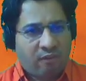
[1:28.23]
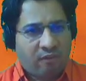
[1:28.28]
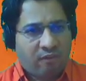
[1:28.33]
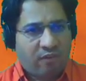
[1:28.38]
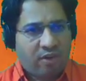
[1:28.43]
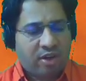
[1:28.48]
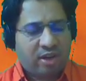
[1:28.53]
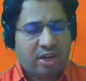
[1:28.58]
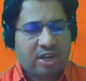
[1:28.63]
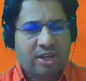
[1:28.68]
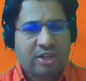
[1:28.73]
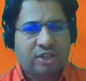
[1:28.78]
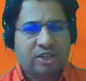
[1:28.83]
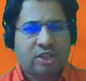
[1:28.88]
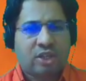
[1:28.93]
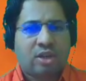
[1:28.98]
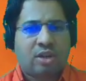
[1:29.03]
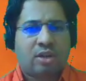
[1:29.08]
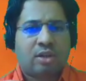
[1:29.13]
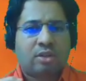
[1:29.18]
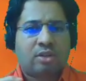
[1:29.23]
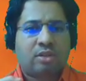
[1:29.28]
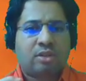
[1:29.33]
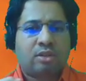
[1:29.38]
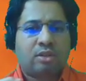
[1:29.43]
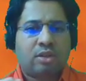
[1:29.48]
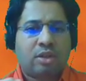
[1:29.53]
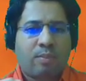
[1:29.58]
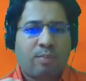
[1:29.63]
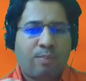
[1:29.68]
furnish
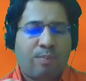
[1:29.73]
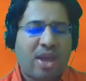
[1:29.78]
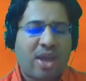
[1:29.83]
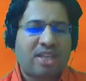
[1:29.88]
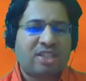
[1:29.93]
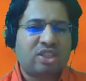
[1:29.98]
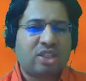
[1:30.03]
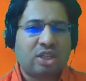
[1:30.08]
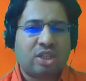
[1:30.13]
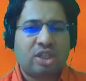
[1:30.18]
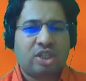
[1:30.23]
the best